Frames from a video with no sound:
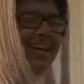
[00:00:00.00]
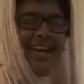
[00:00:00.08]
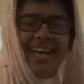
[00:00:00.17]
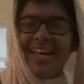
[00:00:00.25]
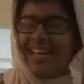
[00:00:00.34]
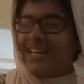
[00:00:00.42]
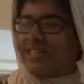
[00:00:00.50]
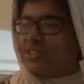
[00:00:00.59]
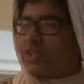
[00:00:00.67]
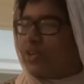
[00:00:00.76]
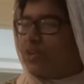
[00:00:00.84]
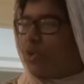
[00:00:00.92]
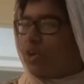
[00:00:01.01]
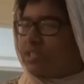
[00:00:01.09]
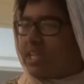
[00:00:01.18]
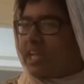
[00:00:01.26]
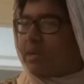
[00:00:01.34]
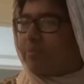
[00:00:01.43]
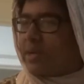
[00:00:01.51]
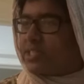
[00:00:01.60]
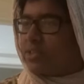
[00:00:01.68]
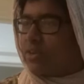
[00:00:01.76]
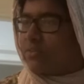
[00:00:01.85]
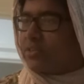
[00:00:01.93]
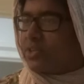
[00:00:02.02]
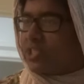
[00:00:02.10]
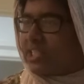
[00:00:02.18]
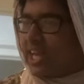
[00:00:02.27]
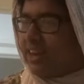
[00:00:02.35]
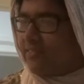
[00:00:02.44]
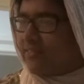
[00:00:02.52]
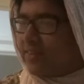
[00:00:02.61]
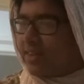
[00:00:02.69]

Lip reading: Huh? So you don't take a picture of yourself?